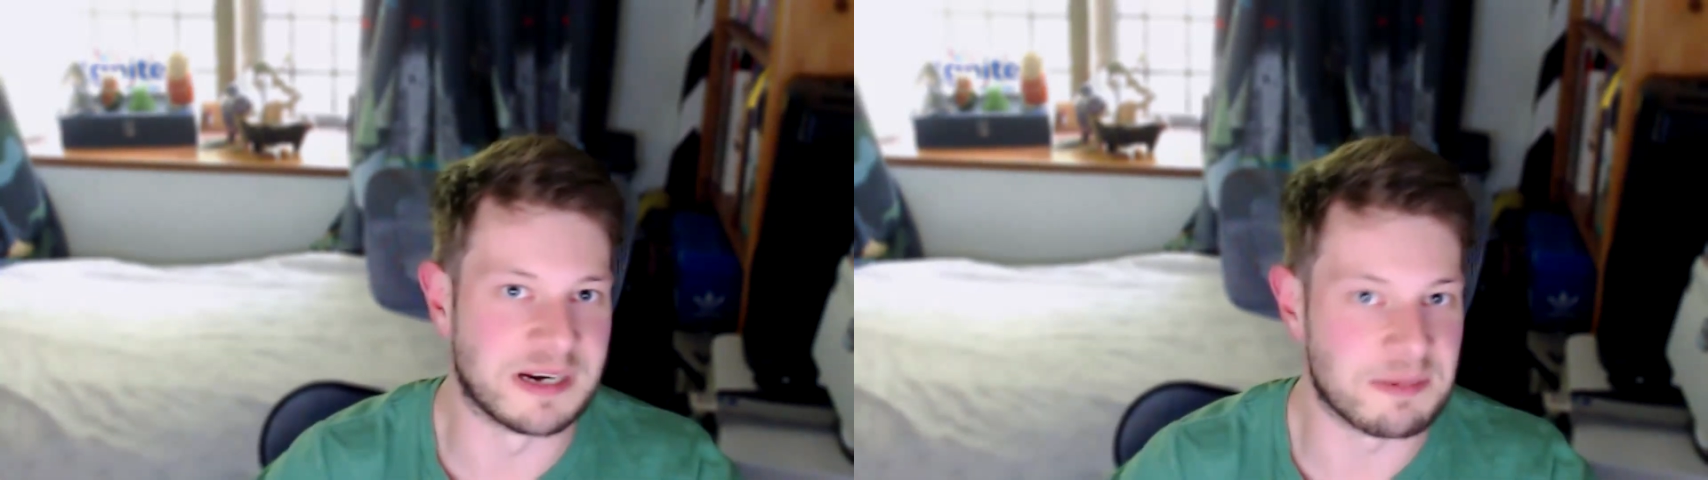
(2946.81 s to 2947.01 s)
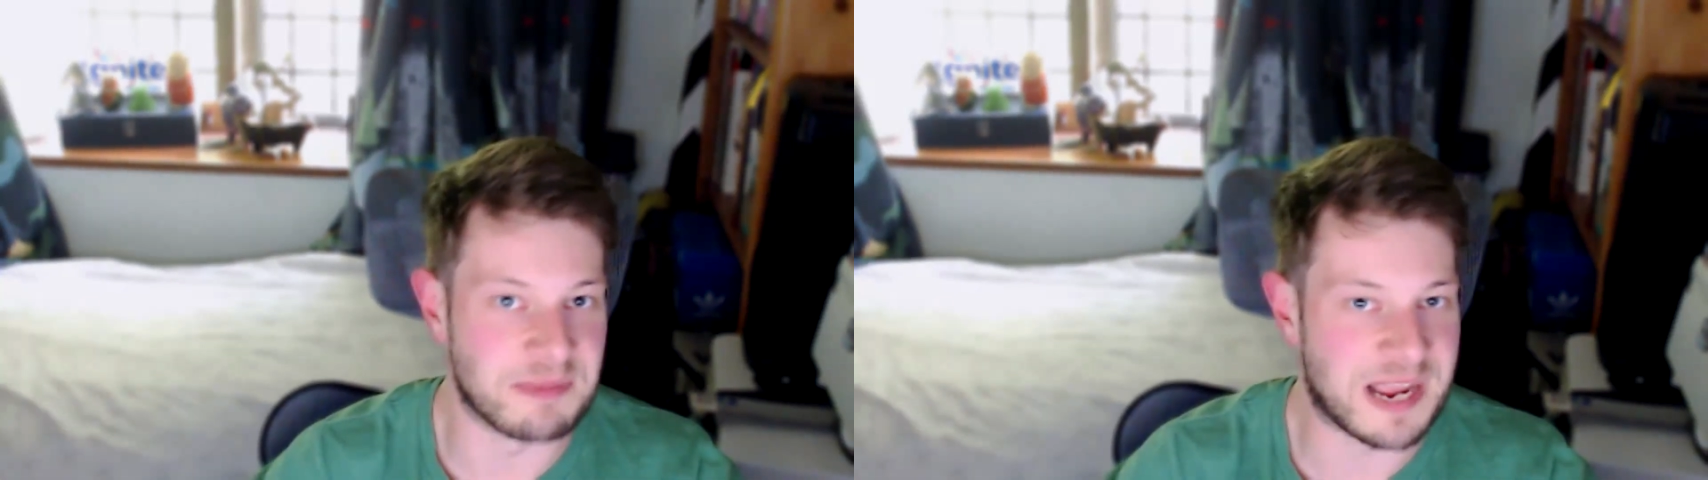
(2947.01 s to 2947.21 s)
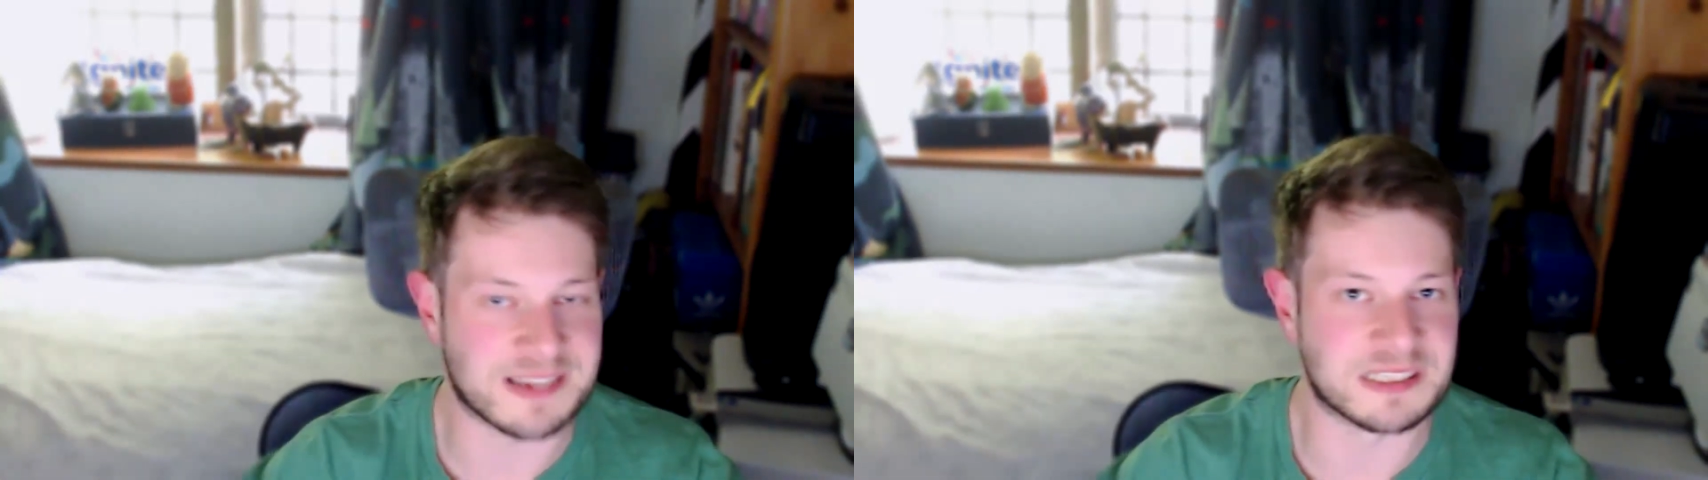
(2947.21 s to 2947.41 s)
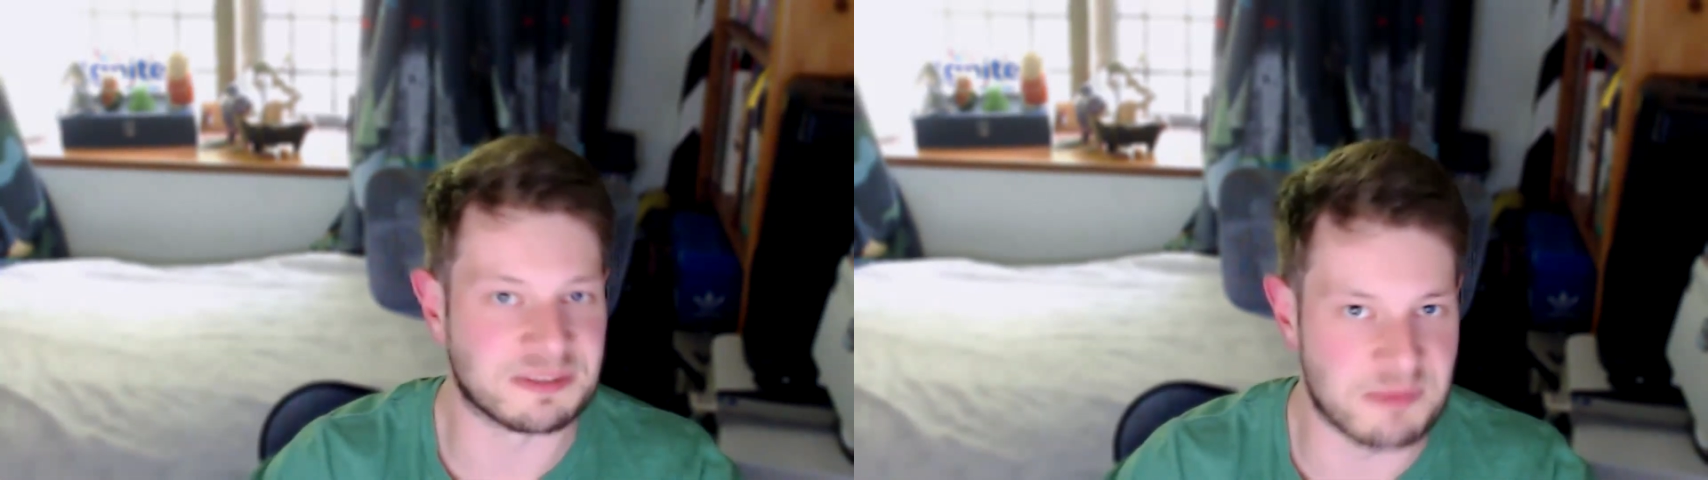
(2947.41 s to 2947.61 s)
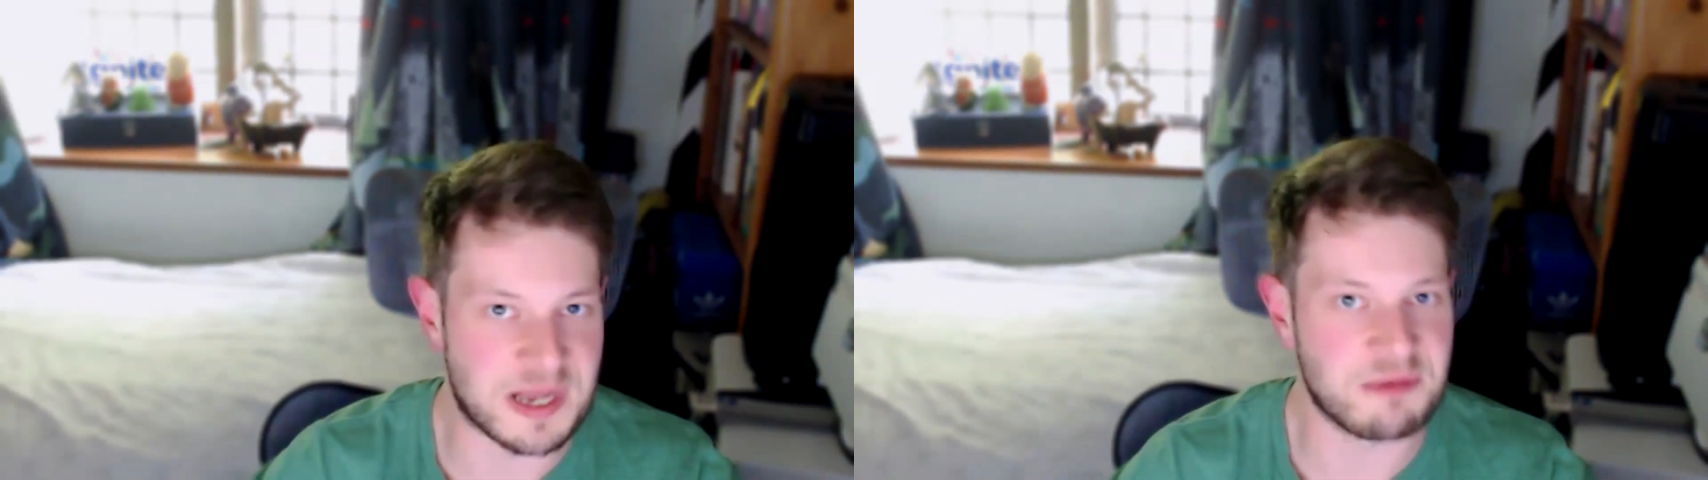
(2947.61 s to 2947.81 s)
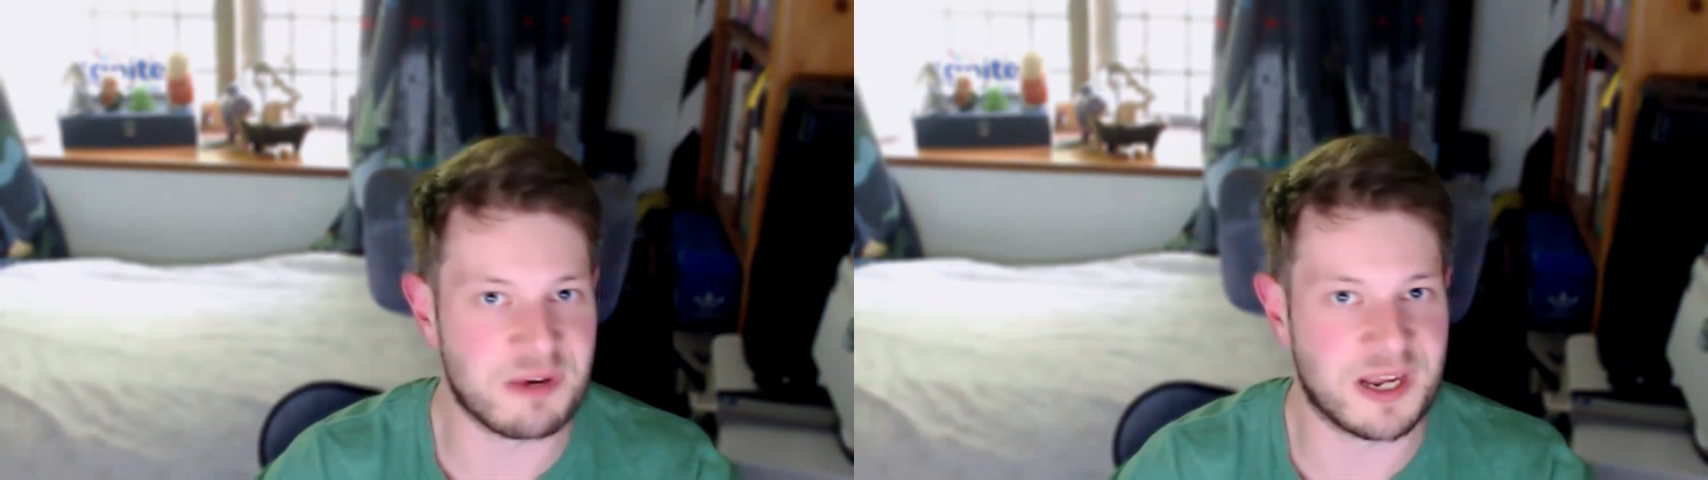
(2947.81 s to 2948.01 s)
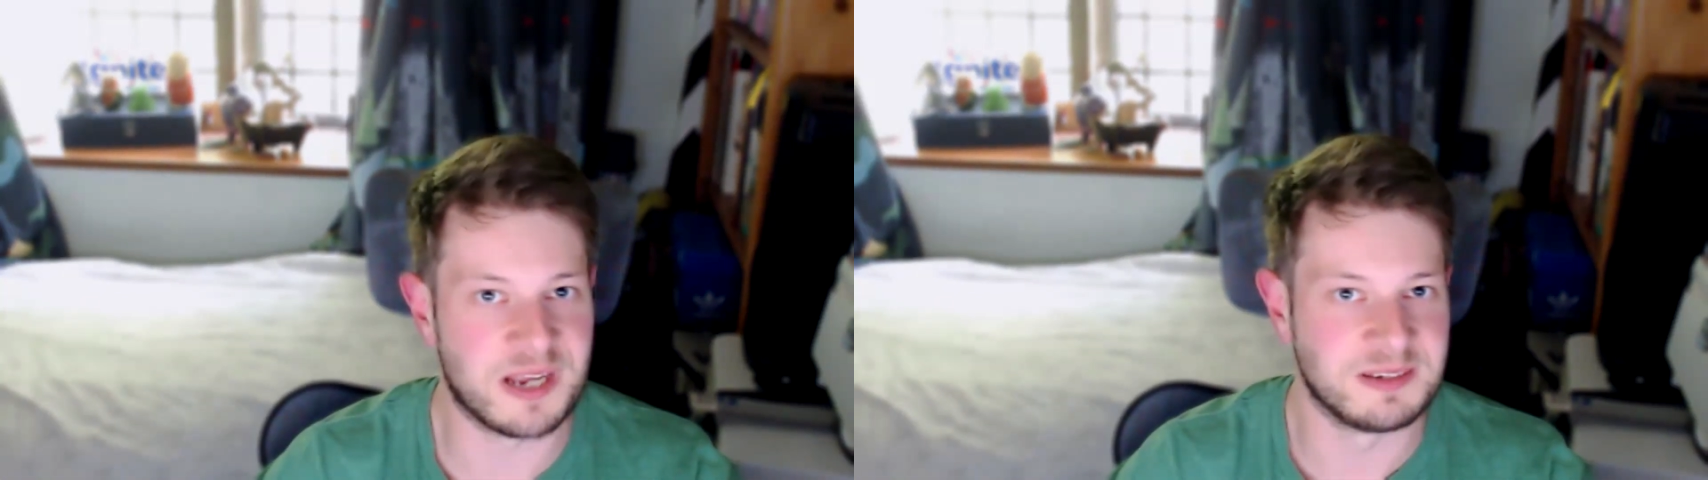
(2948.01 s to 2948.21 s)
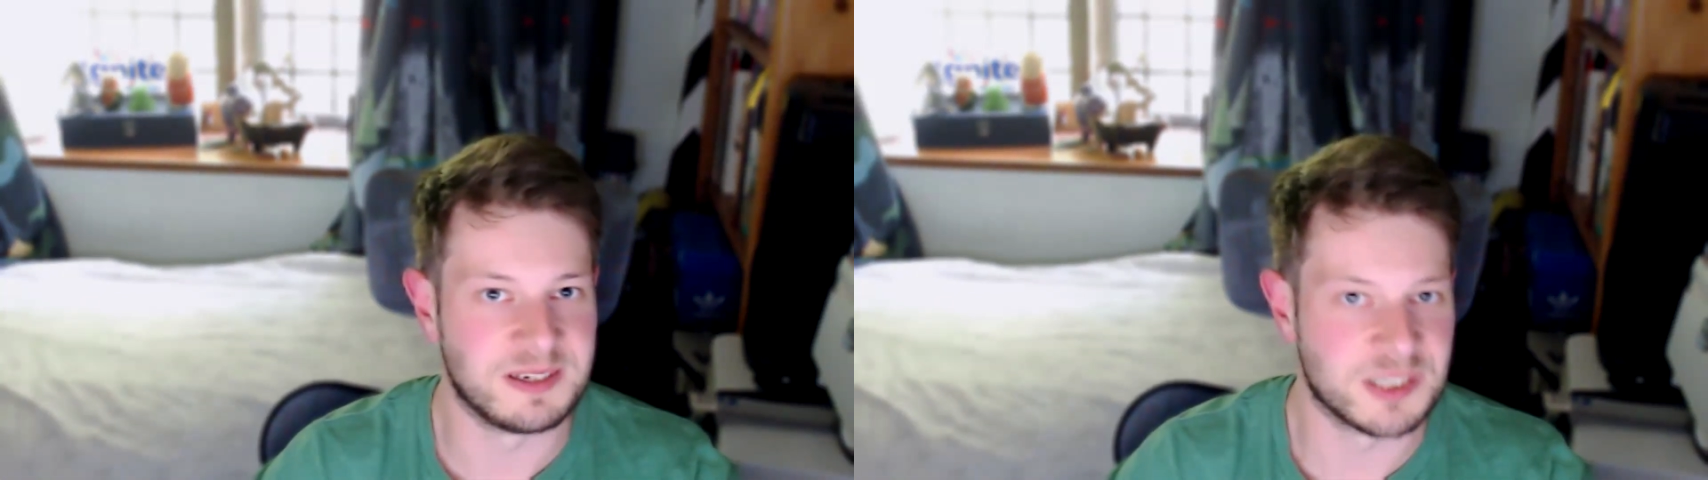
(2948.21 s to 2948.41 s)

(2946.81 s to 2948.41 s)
It can be accessed from anywhere.